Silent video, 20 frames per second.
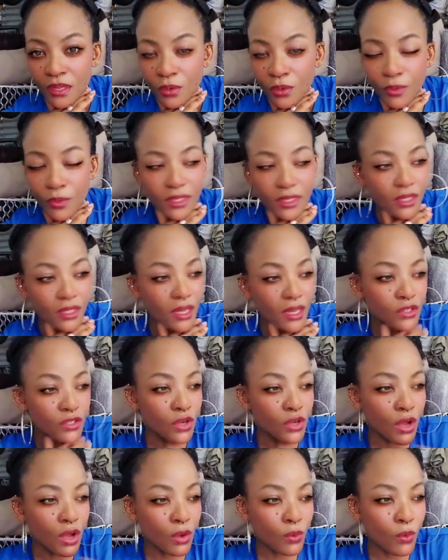With a
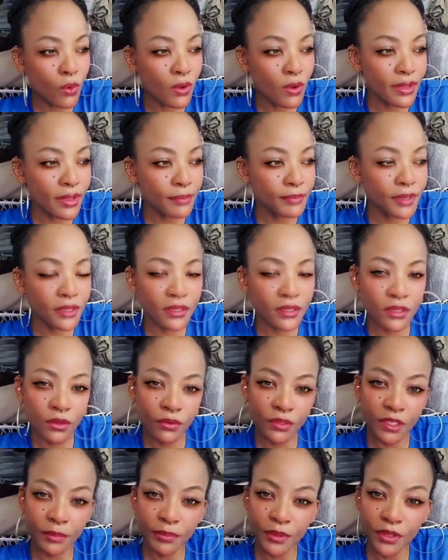dog walker being the
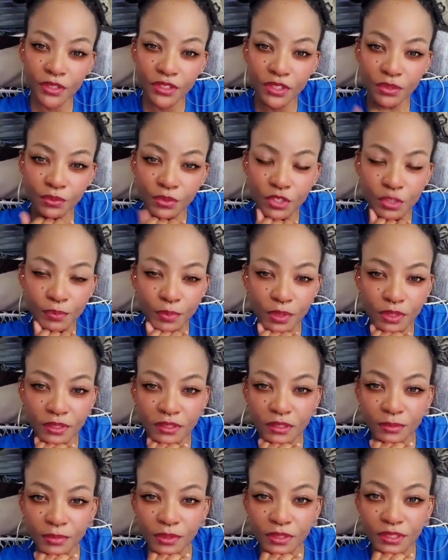only person
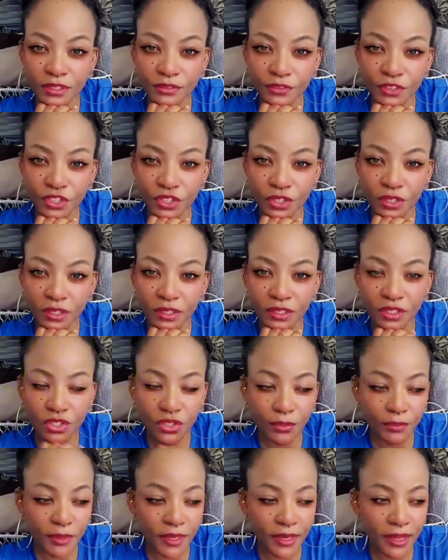responsible sufficiently
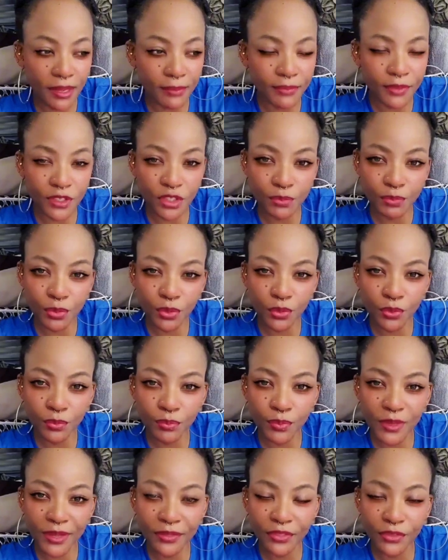to pick up this
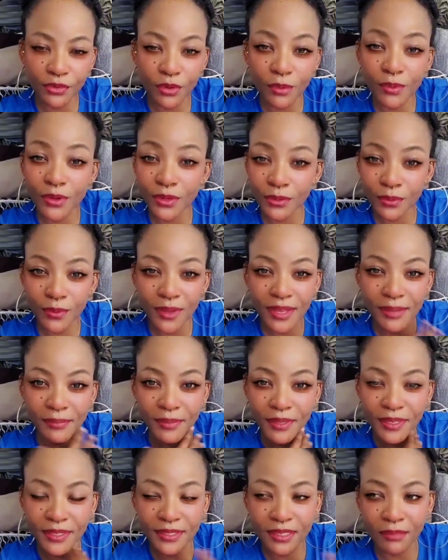poop and throw it away
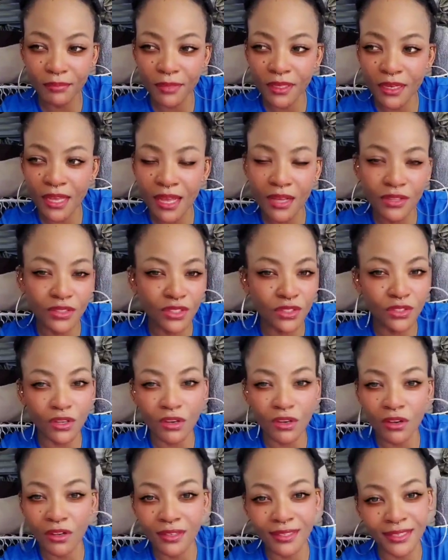because I mean how's a
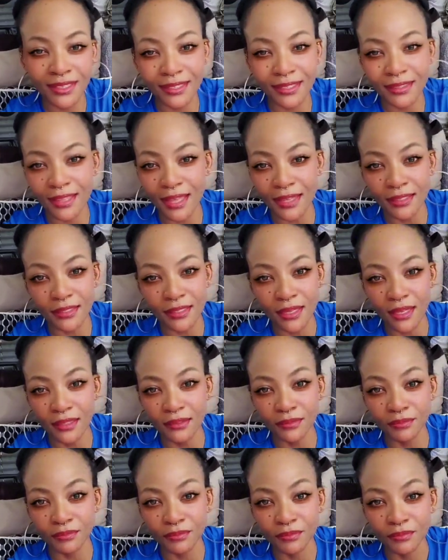dog gonna get that
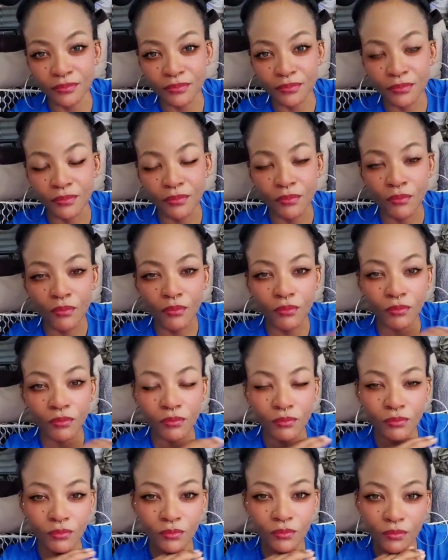done?
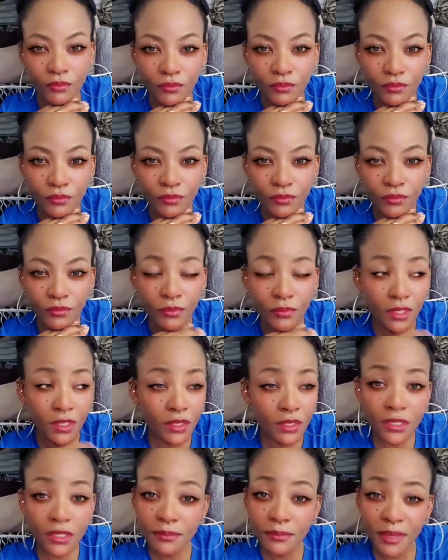Mm.
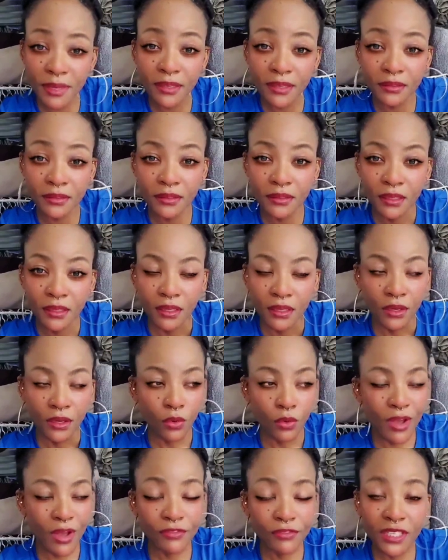These men
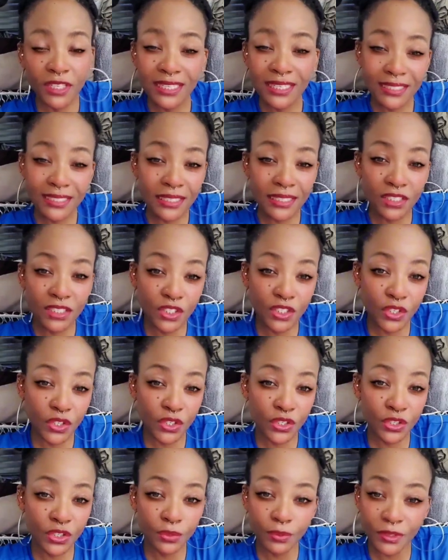who have littered the
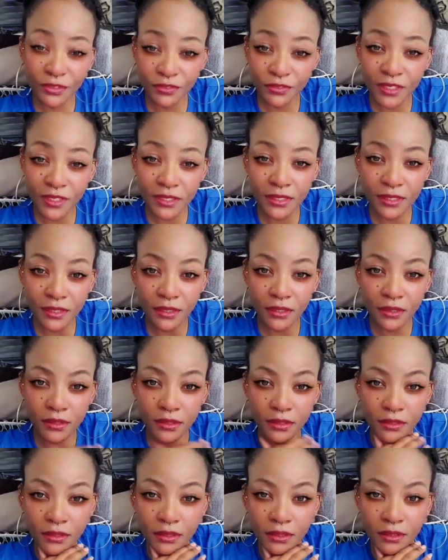earth with
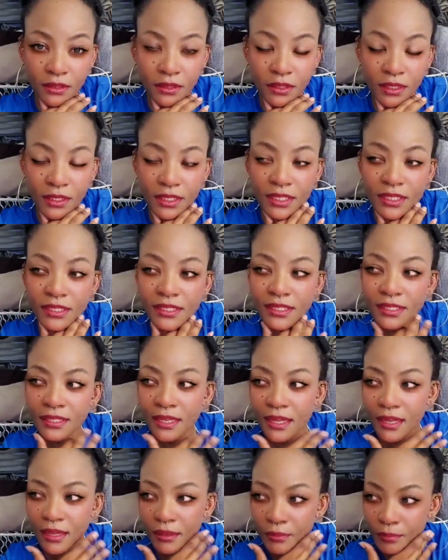feces, listen
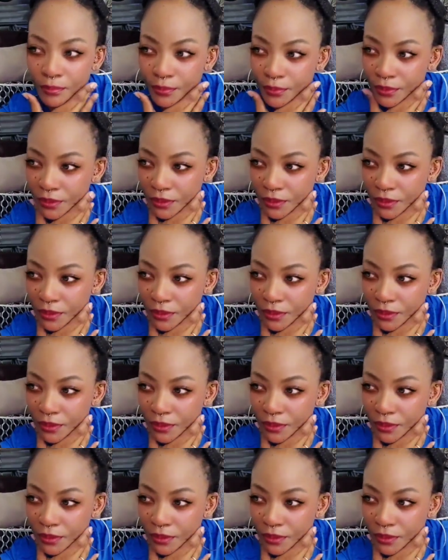up.